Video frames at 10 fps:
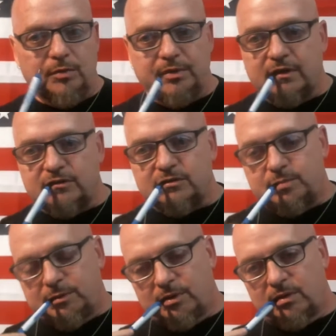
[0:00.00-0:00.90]
because
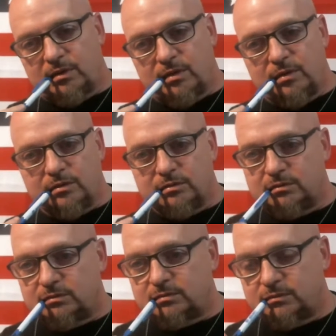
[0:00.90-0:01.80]
people are only going
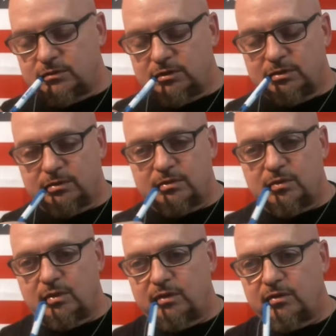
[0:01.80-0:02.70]

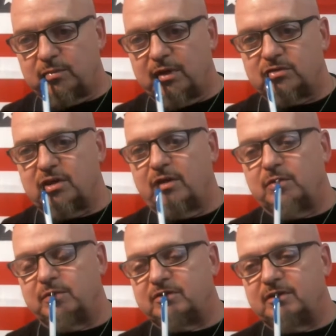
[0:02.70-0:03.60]
20, 30 miles an hour,
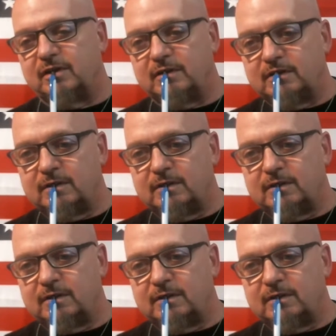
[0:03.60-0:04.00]
but still.